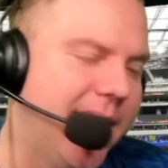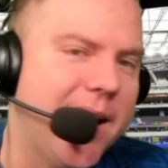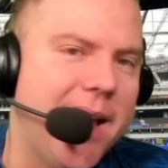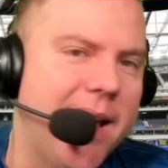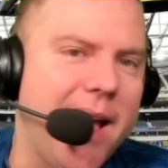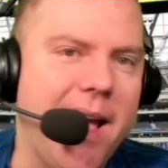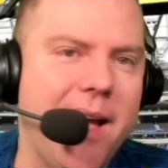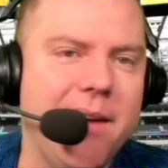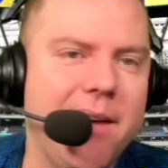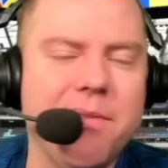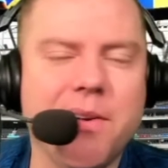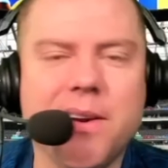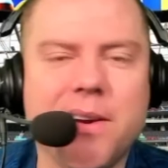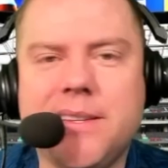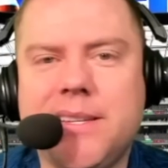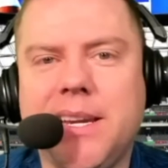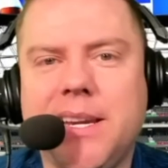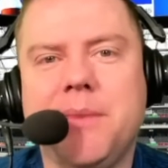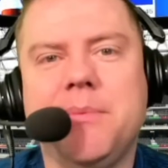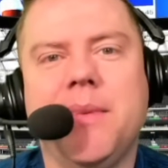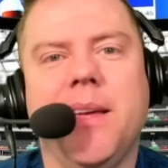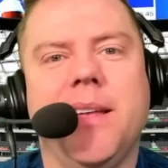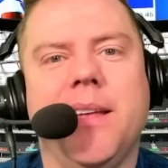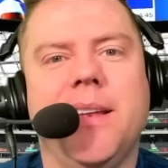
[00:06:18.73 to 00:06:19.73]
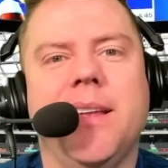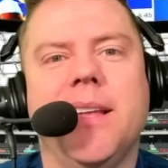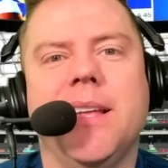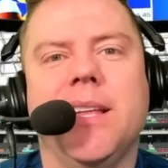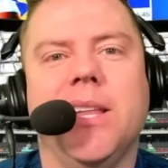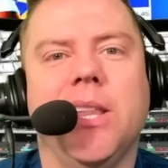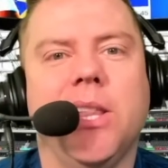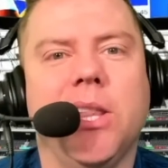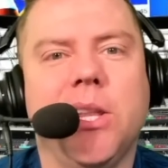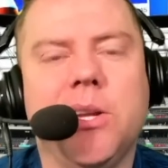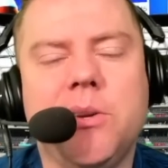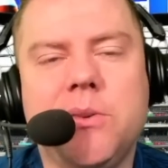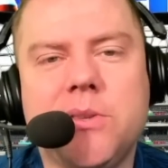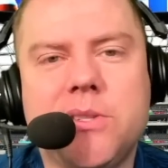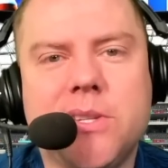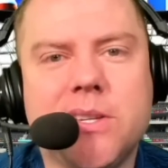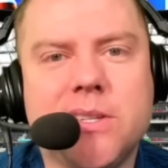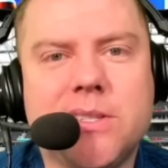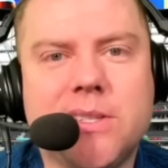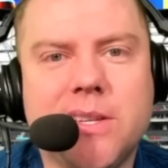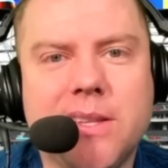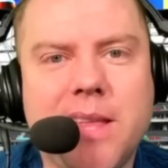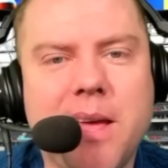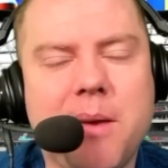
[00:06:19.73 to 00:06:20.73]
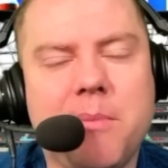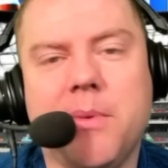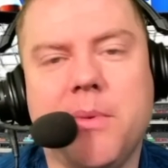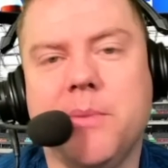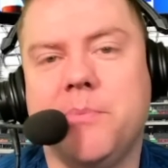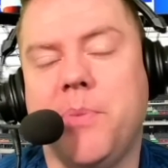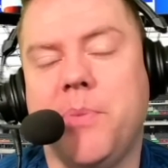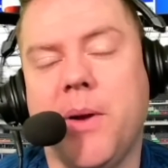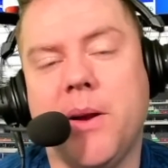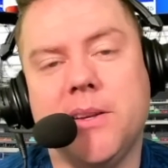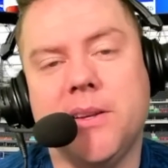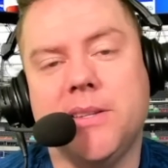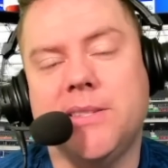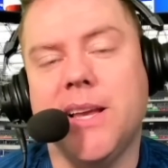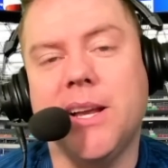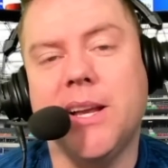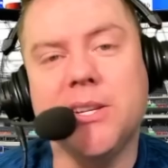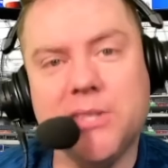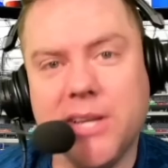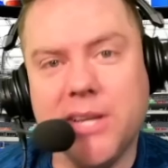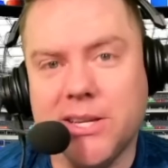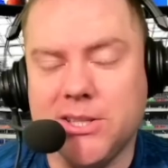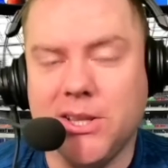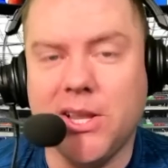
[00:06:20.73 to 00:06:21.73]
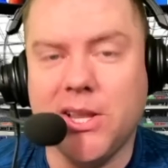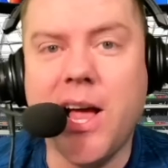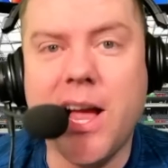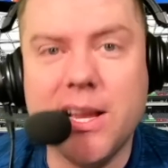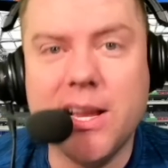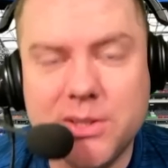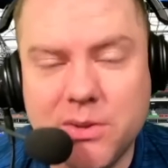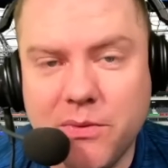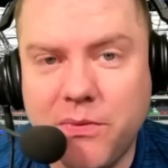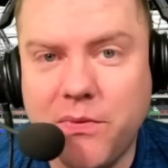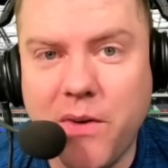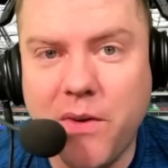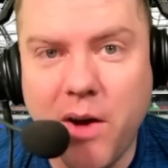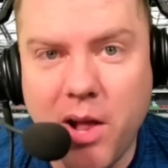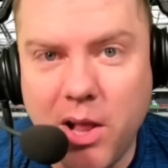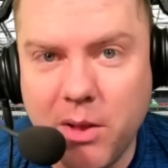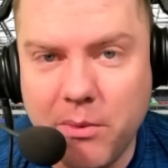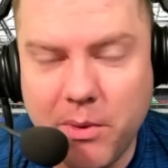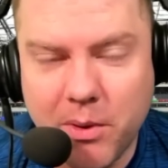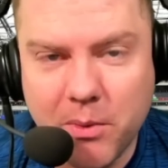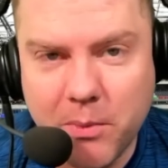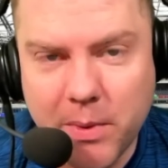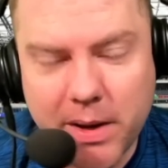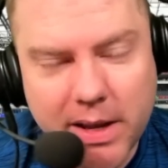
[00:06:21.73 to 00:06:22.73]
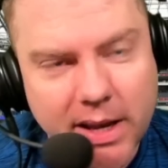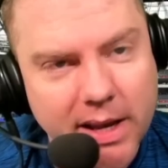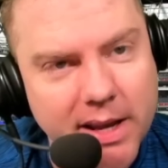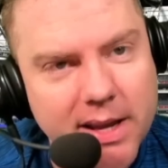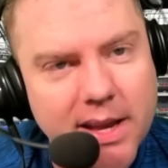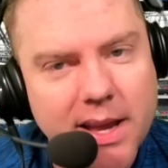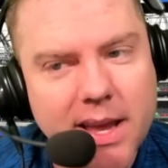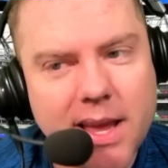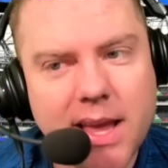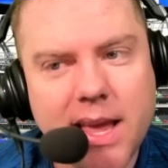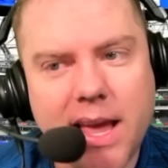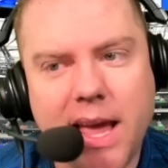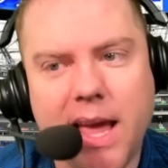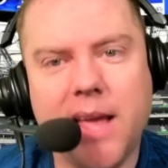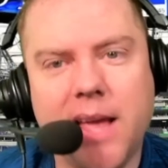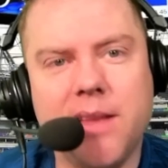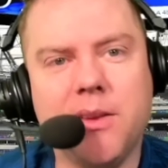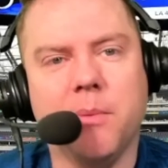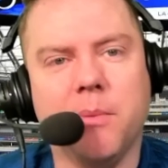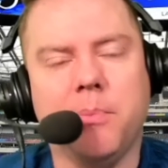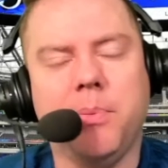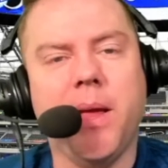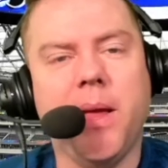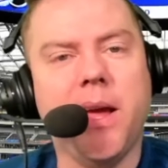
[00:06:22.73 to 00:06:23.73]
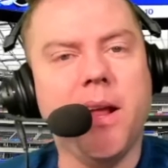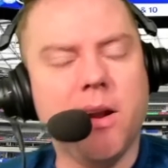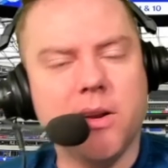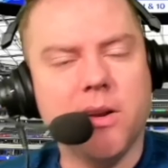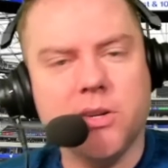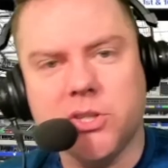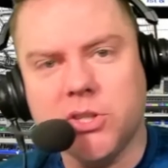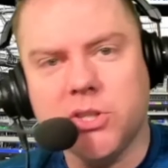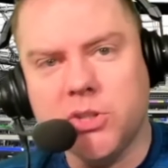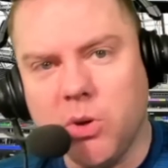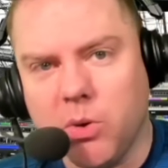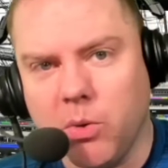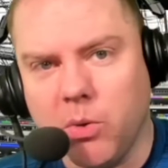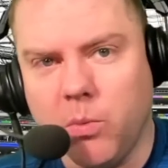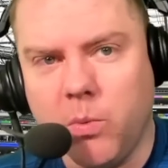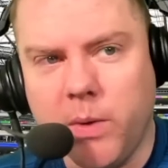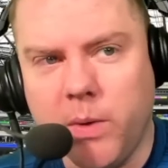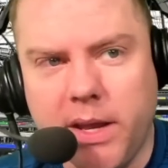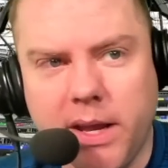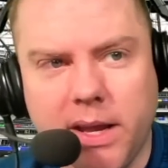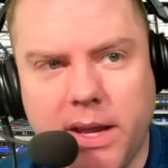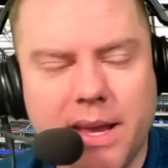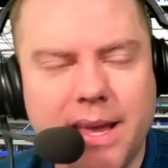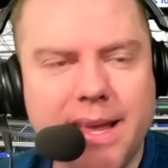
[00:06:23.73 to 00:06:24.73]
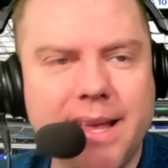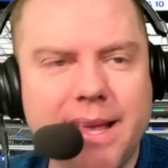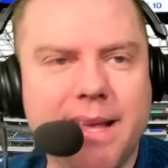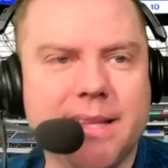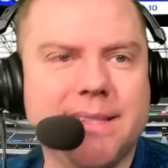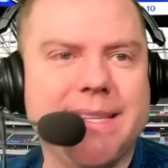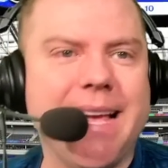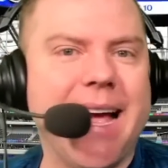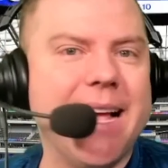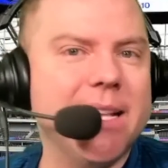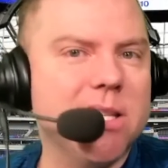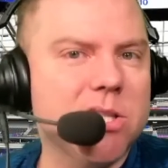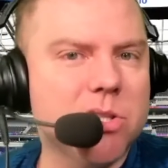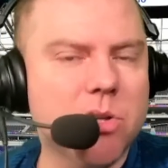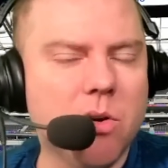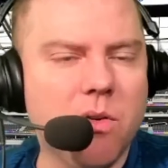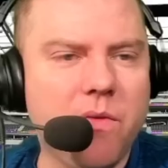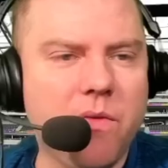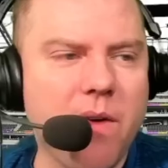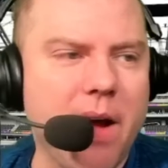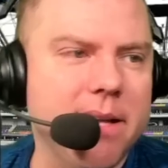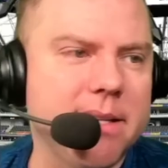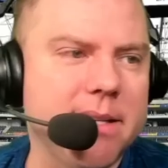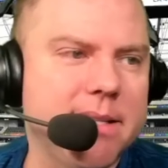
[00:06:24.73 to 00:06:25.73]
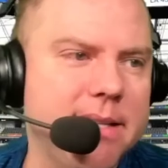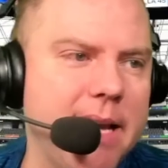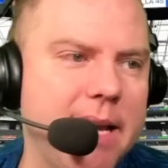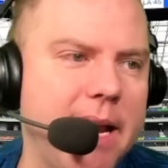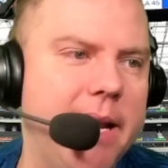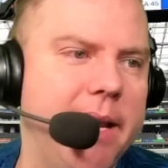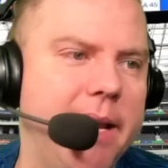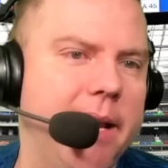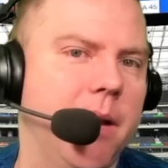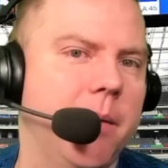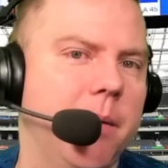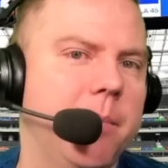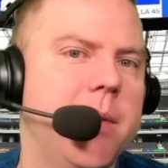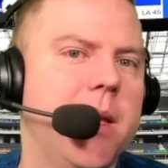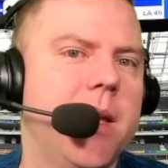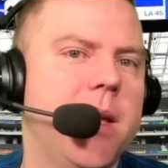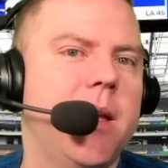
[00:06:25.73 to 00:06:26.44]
every team that loses to them essentially has lost the following week, and you're playing on a short week. It's at SoFi Stadium.